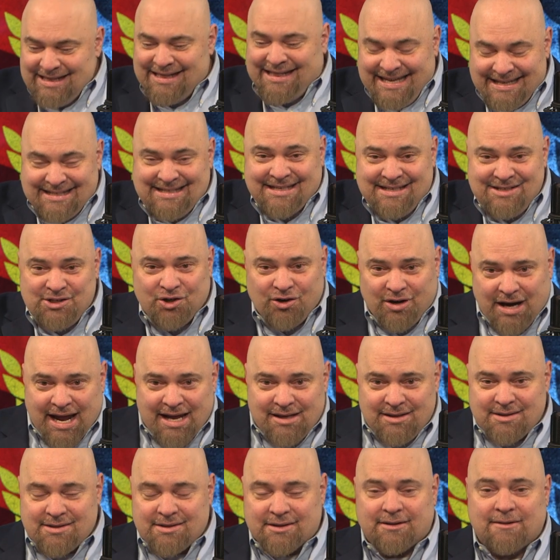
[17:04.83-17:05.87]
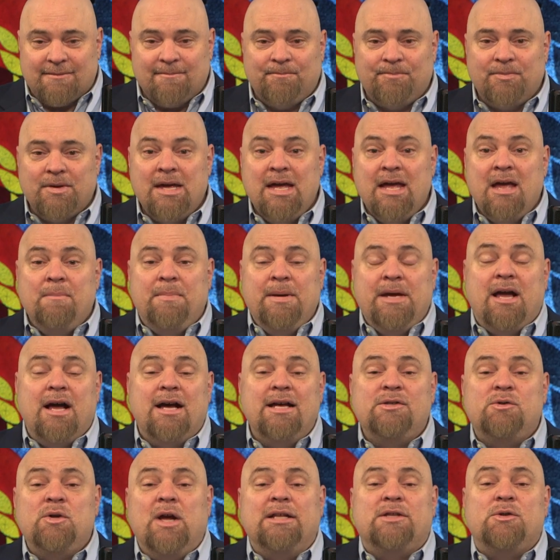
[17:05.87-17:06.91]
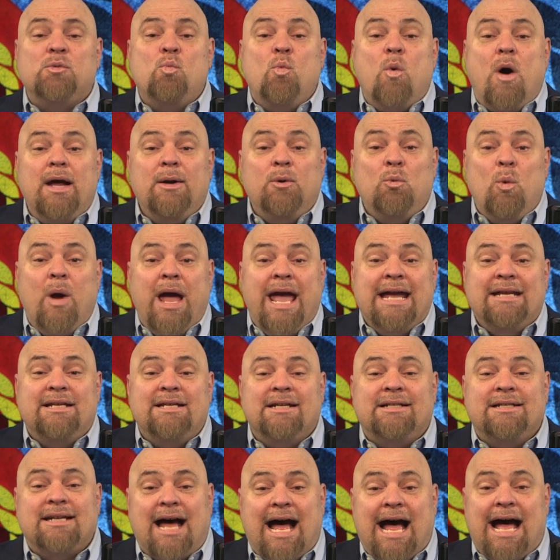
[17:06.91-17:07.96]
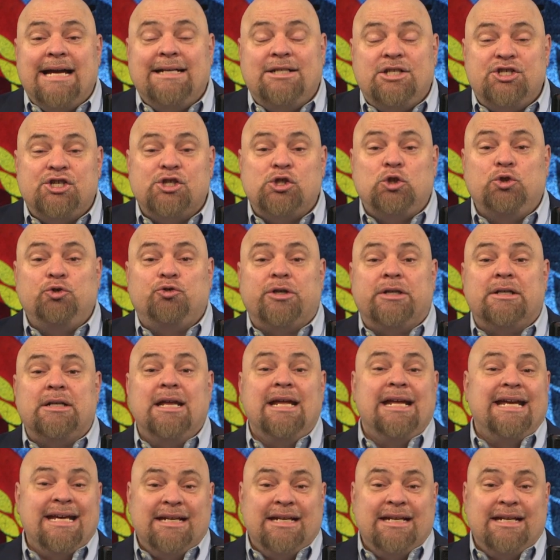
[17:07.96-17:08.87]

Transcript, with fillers: This is your answer because it's one way to tie children